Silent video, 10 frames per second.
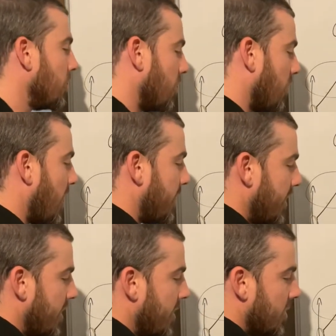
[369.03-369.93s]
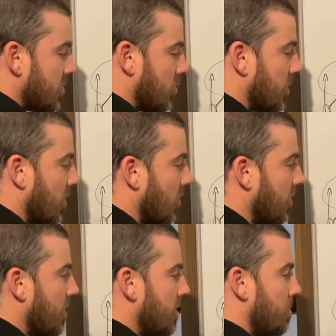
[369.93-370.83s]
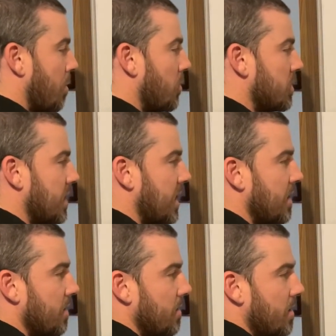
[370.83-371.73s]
All right, so we've got post here